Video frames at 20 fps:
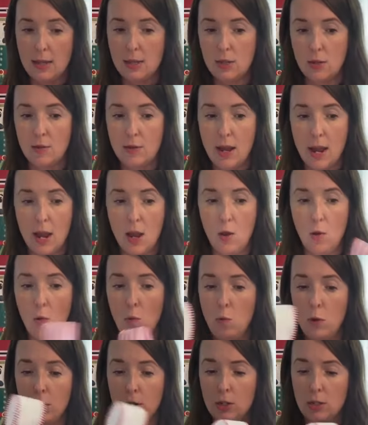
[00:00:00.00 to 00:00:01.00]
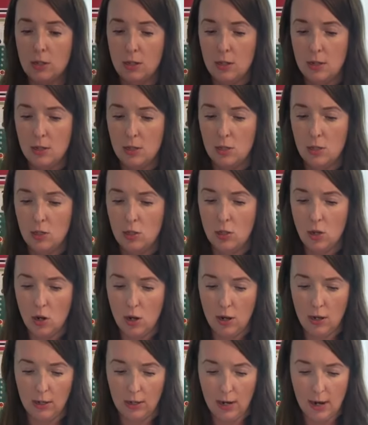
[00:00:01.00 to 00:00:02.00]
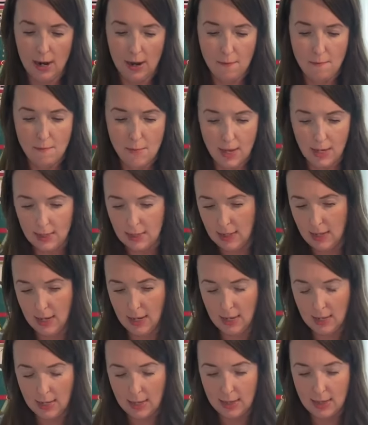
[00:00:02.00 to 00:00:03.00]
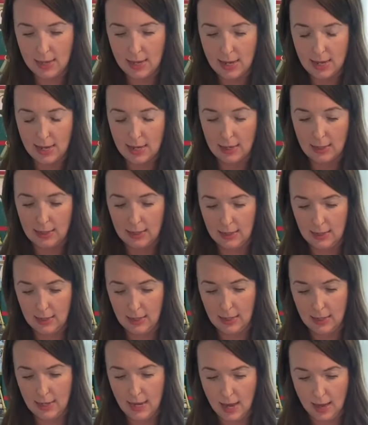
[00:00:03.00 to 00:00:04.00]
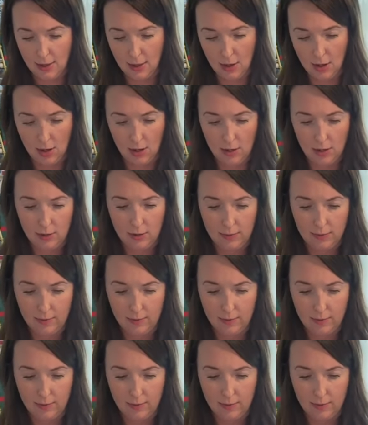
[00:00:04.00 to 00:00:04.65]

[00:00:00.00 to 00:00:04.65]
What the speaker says: And so now we're just gonna start kind of mixing these together.